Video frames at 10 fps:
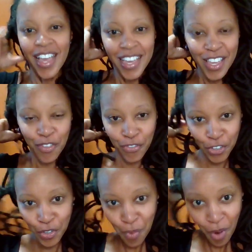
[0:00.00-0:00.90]
if
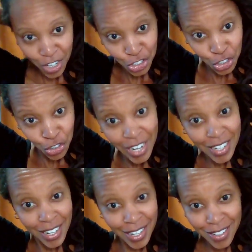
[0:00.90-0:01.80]
you want to
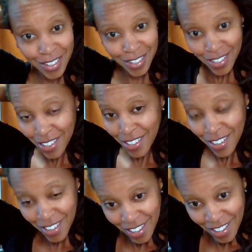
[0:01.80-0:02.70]
straighten it,
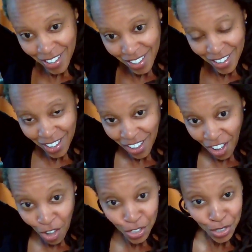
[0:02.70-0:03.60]

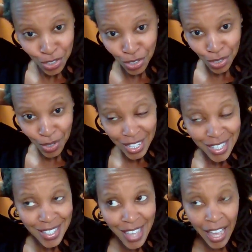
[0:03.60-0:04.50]
all you do in
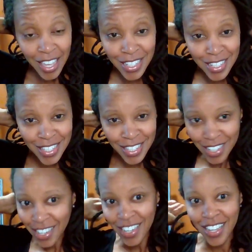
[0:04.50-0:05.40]
seconds
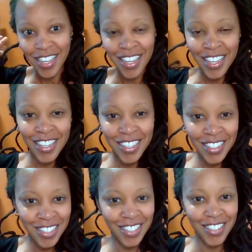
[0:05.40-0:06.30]

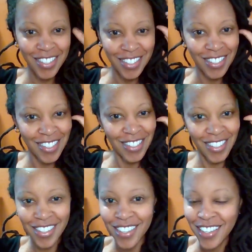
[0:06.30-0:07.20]
is
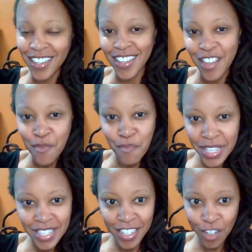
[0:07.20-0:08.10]

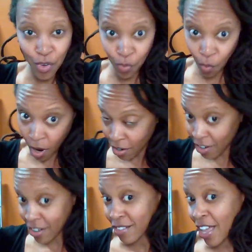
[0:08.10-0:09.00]
mist it with
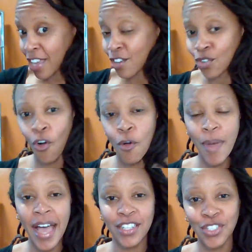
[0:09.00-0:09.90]
water and it'll go
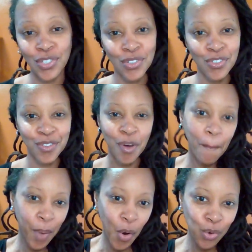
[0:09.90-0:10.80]
back to
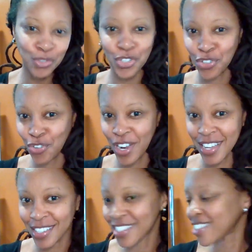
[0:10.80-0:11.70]
bone
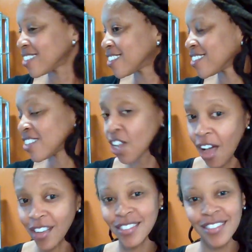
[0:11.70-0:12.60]
straight
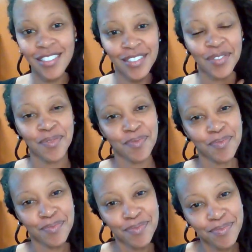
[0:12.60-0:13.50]
locks.
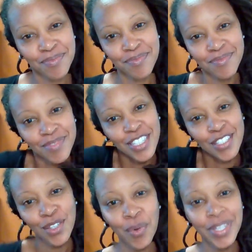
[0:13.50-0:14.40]
It's so